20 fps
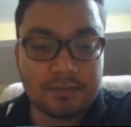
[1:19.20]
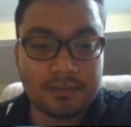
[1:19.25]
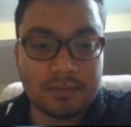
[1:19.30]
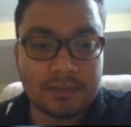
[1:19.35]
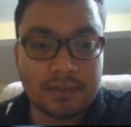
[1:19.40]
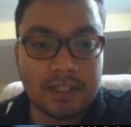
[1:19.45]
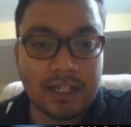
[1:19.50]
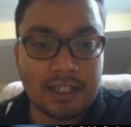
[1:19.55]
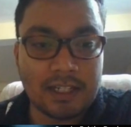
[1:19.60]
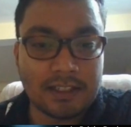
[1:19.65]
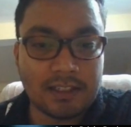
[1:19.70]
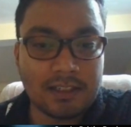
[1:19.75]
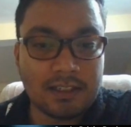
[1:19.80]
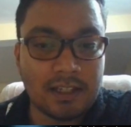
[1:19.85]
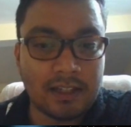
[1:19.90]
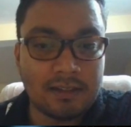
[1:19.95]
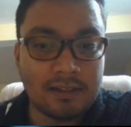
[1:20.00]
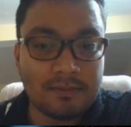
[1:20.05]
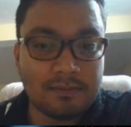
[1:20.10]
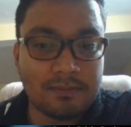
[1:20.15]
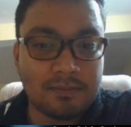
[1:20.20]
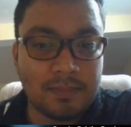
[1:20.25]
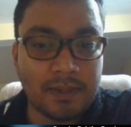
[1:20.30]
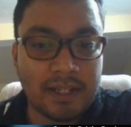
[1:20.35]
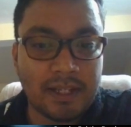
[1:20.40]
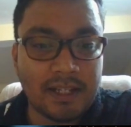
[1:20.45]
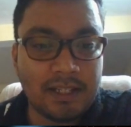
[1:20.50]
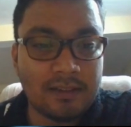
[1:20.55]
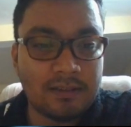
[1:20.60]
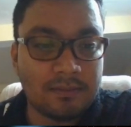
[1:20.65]
Rather than
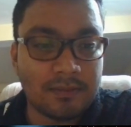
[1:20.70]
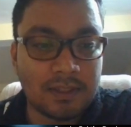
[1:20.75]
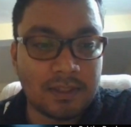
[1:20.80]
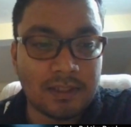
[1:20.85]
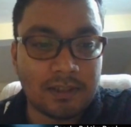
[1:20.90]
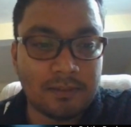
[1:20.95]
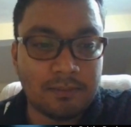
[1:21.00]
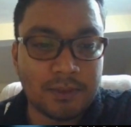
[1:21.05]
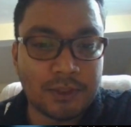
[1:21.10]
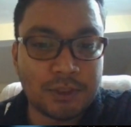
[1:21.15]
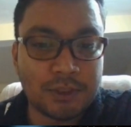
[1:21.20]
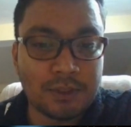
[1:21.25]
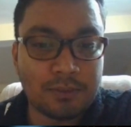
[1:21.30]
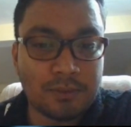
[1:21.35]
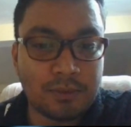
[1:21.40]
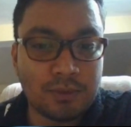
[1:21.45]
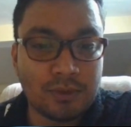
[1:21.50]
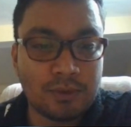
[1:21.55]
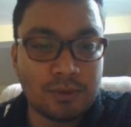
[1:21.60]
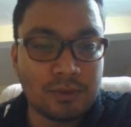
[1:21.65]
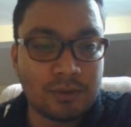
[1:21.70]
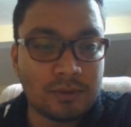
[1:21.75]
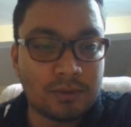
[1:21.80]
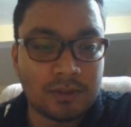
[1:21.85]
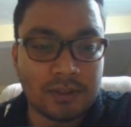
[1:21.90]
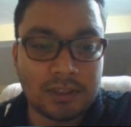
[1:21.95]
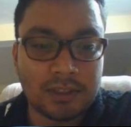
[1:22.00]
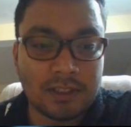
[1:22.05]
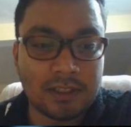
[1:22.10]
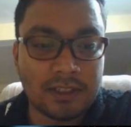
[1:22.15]
playing bishop
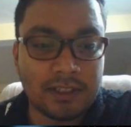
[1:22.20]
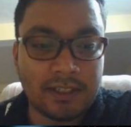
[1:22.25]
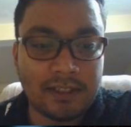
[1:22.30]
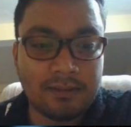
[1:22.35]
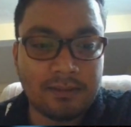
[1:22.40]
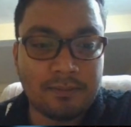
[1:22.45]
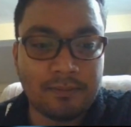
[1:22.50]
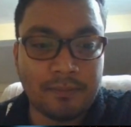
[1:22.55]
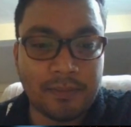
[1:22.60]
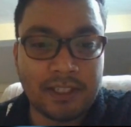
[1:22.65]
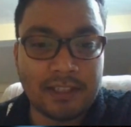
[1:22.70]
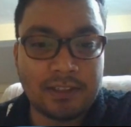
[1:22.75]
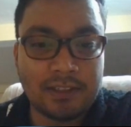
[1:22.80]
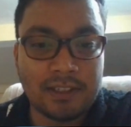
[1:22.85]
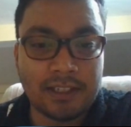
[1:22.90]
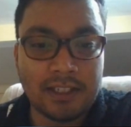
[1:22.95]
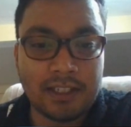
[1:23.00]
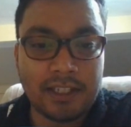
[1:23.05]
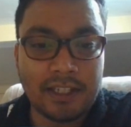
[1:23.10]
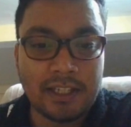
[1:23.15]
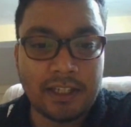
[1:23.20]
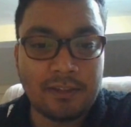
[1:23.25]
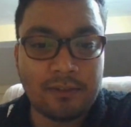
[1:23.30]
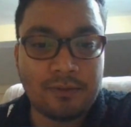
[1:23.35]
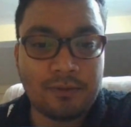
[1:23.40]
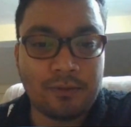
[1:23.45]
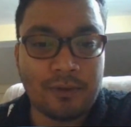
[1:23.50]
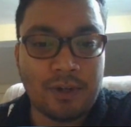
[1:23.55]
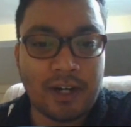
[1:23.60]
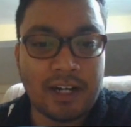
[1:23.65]
to b3,
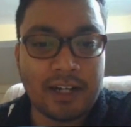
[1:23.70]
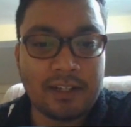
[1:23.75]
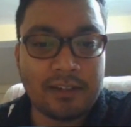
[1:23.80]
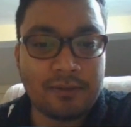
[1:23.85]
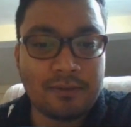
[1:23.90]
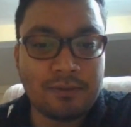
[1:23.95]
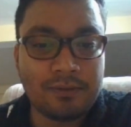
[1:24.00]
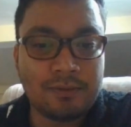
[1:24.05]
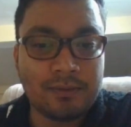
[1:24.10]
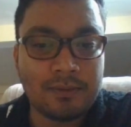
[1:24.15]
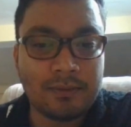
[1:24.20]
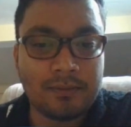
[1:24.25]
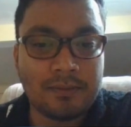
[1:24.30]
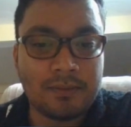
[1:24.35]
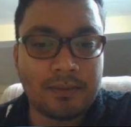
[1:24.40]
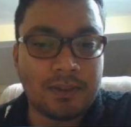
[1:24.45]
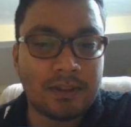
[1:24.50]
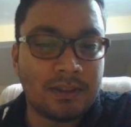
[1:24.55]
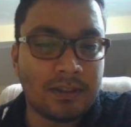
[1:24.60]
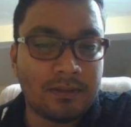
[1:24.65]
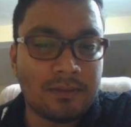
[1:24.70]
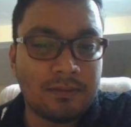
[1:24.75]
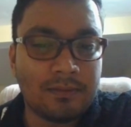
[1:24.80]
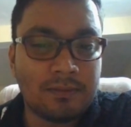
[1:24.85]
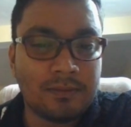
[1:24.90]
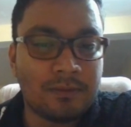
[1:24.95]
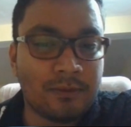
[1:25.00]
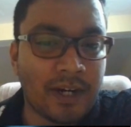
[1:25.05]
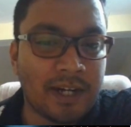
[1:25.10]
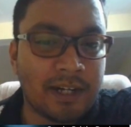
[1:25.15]
what if
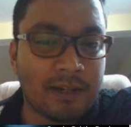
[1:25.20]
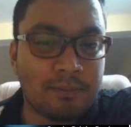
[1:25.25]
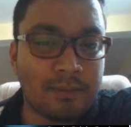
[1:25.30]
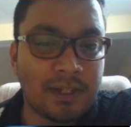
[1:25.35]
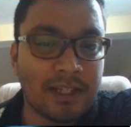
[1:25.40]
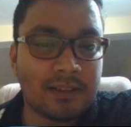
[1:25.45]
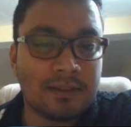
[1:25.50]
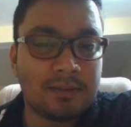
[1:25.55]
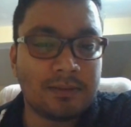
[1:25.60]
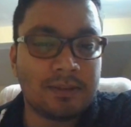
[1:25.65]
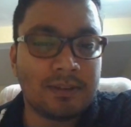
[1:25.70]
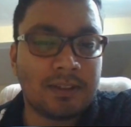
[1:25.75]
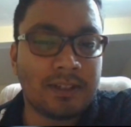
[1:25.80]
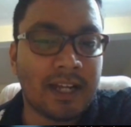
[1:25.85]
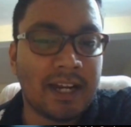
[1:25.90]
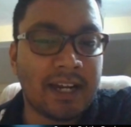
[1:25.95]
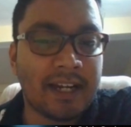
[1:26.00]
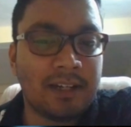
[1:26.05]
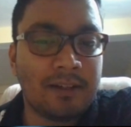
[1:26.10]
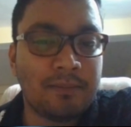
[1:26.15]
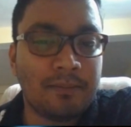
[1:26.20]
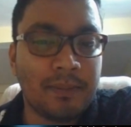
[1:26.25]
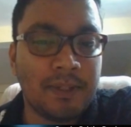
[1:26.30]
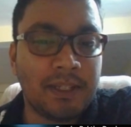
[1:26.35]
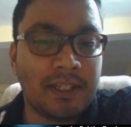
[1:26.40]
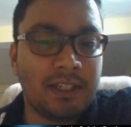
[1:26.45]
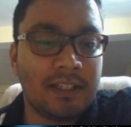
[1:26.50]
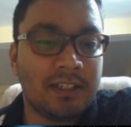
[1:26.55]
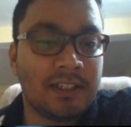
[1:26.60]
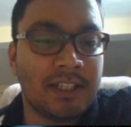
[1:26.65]
white plays knight
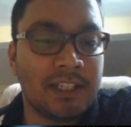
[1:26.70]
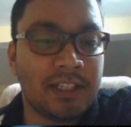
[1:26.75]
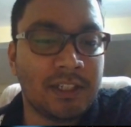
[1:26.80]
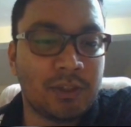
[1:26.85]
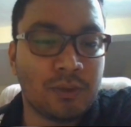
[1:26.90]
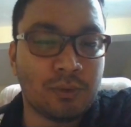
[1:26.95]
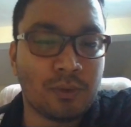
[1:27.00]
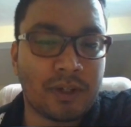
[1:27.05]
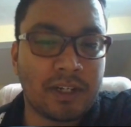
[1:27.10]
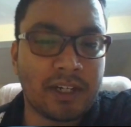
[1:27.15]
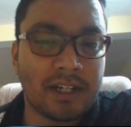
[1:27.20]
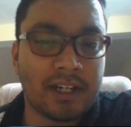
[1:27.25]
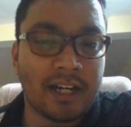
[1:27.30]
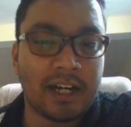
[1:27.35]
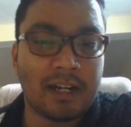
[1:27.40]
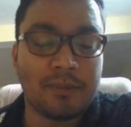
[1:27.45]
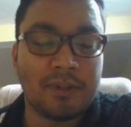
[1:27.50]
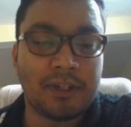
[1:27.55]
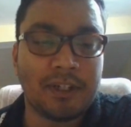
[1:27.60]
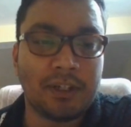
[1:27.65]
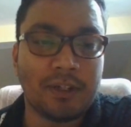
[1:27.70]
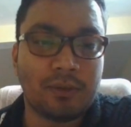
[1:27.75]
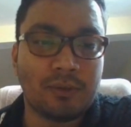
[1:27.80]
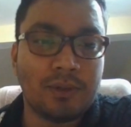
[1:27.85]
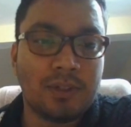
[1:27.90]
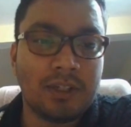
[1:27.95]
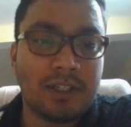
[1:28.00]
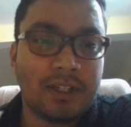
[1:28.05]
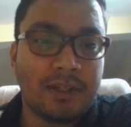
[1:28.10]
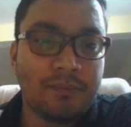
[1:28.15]
b d2? Okay, knight b d2.
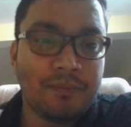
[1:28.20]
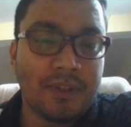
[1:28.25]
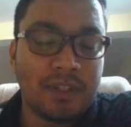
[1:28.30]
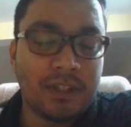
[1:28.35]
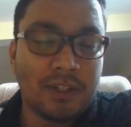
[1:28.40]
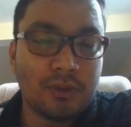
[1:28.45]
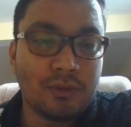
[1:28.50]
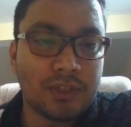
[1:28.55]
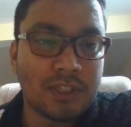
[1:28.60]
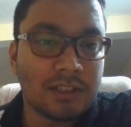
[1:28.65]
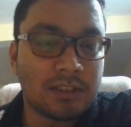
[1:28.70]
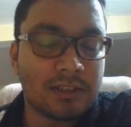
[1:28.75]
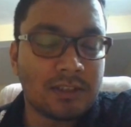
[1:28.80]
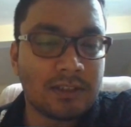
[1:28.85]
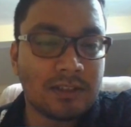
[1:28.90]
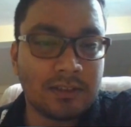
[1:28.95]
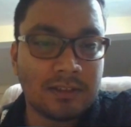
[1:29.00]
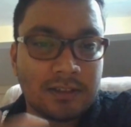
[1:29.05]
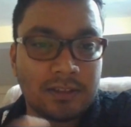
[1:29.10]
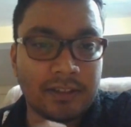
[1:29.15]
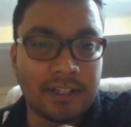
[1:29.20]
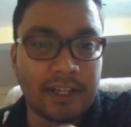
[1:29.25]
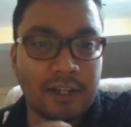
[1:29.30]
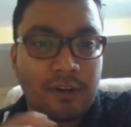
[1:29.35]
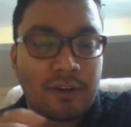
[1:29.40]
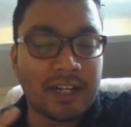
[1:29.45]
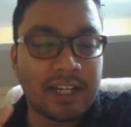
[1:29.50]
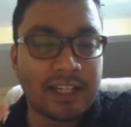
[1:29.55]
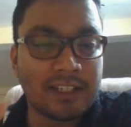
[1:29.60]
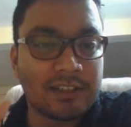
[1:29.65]
You just
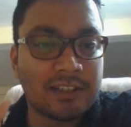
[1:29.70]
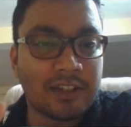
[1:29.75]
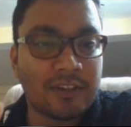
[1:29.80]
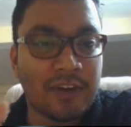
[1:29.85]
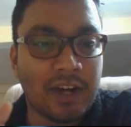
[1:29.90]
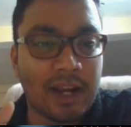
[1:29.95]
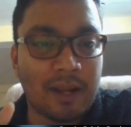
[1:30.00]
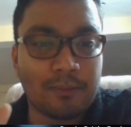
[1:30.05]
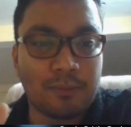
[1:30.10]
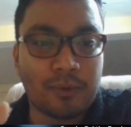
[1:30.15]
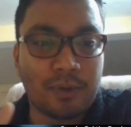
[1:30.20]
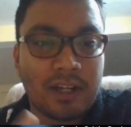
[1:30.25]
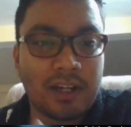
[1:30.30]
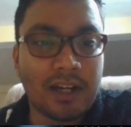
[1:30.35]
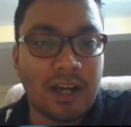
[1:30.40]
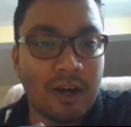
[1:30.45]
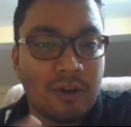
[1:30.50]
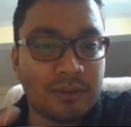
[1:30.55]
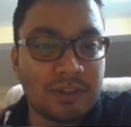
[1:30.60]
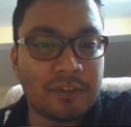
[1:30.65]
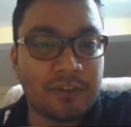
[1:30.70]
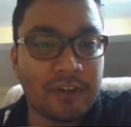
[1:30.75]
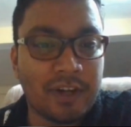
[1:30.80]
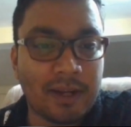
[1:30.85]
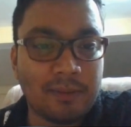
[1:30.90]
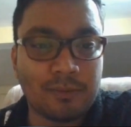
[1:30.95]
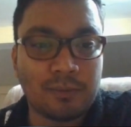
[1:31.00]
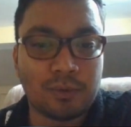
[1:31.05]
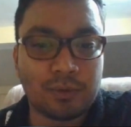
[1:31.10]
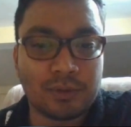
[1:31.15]
recognize the trap. Okay, how the
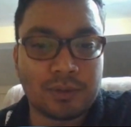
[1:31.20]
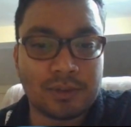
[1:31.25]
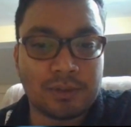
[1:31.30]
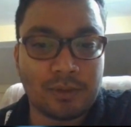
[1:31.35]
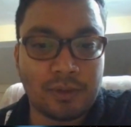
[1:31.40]
trap goes.